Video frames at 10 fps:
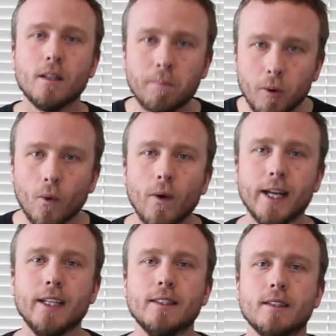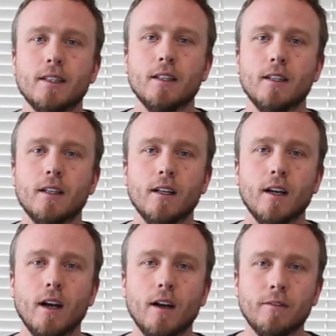is the point
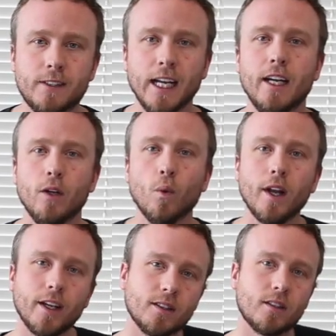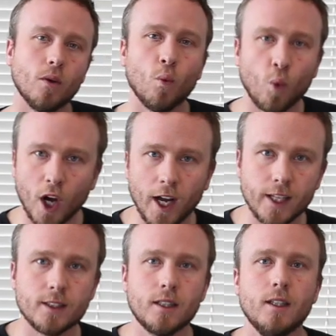of dating? What is the
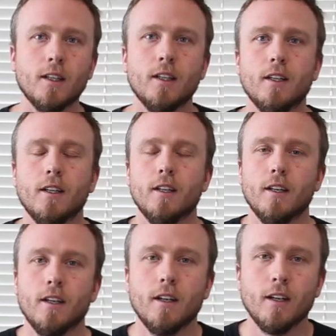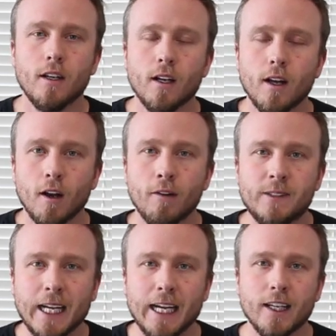what
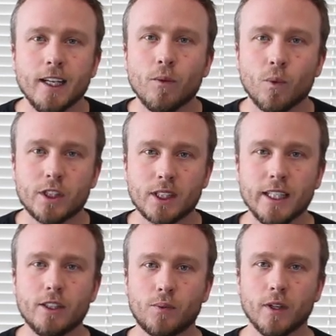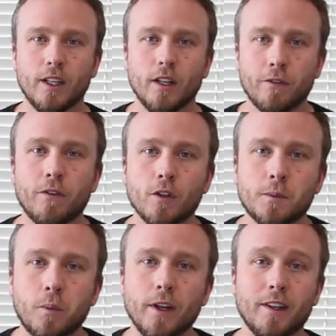of dating? Which leads really to the
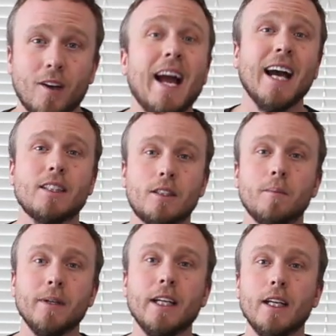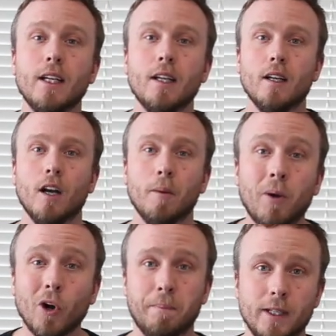first point. There has to be a
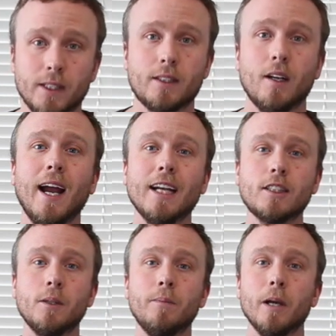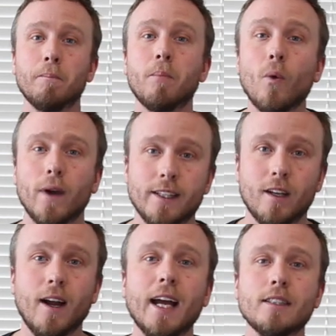purpose. There has to be a point.
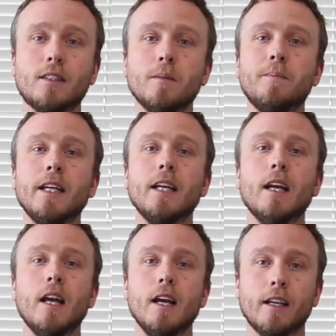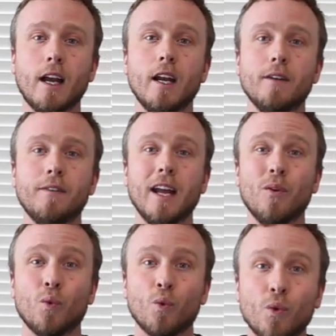There has to be kind of
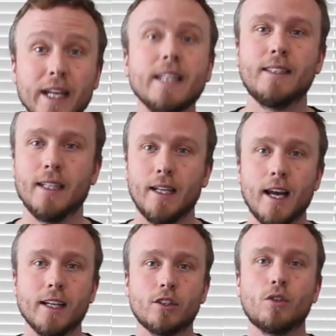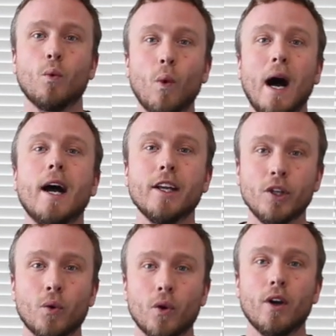a reason as to why
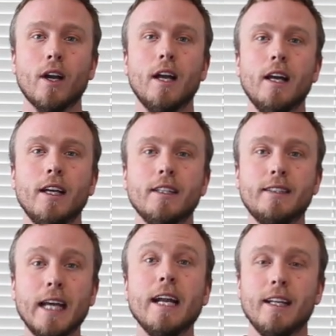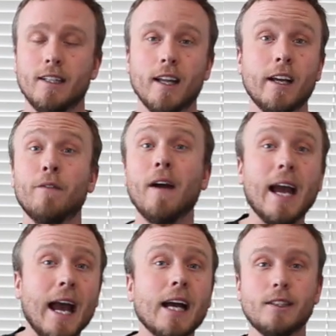you're dating. Like, if I
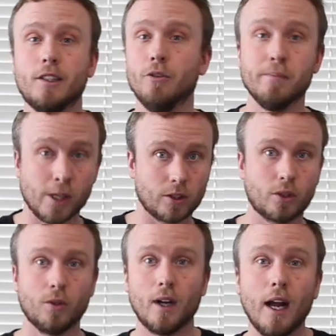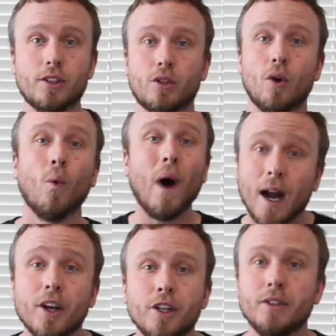asked you middle school or high school,
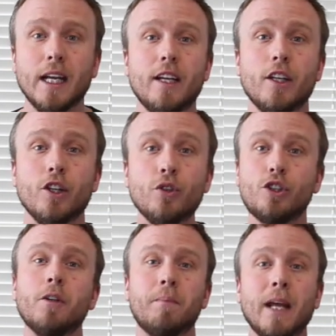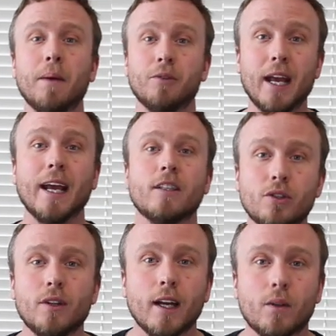why are you dating? You should be able to
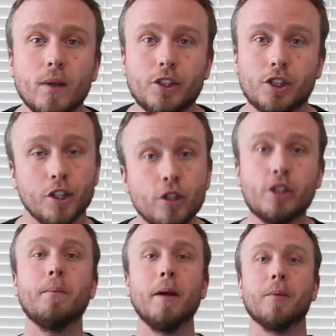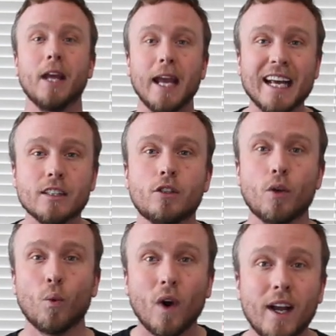answer that question. You should be able to
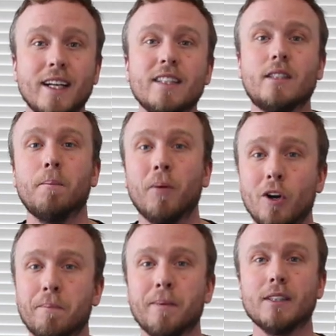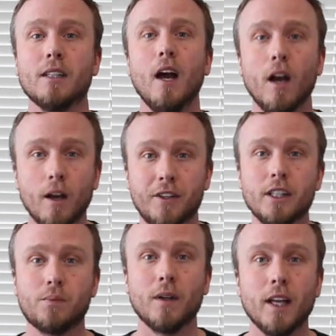answer what is the purpose of
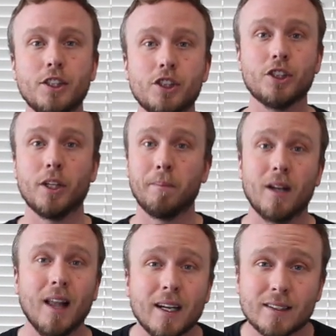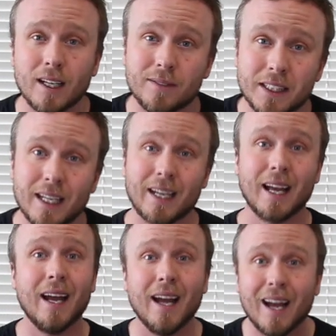this relationship. But a lot of times it's
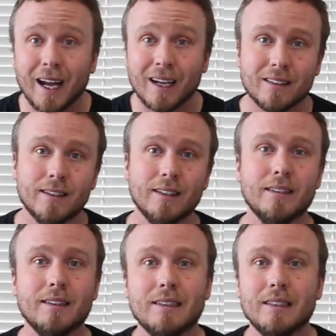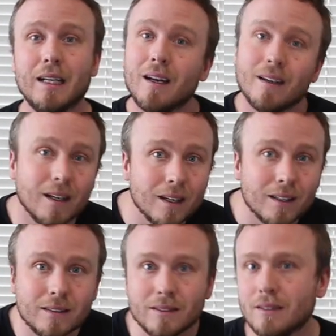like, I don't
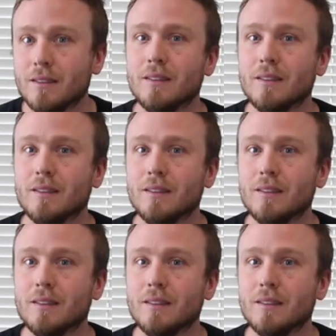know.